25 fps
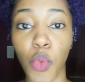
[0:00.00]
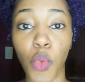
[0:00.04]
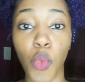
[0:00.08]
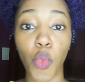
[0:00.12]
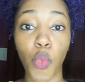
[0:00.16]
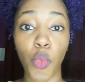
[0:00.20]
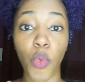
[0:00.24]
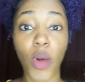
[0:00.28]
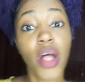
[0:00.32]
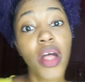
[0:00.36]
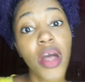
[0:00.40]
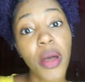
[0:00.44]

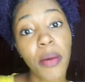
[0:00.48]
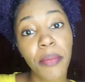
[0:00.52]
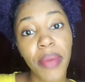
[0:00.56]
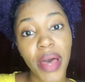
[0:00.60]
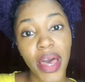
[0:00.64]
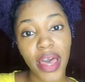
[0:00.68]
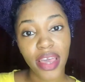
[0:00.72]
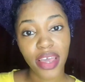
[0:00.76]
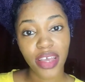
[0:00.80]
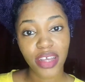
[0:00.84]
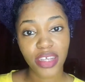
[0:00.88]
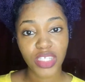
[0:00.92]
Welcome back
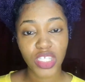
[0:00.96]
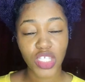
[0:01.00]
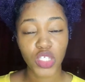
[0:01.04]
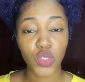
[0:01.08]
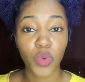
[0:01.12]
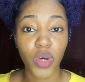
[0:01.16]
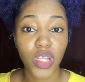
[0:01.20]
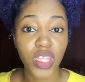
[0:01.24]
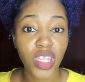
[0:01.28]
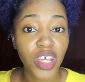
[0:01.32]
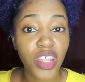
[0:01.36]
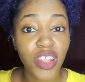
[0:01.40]
to
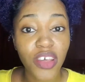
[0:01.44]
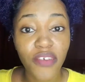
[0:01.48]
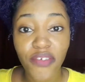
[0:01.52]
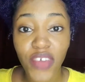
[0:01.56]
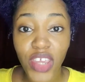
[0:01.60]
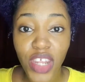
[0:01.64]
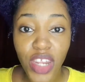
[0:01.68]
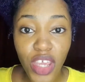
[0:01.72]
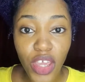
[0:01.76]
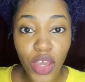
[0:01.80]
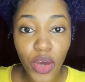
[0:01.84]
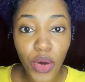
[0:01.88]
another
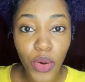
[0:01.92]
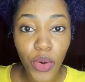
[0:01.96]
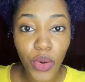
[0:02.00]
video.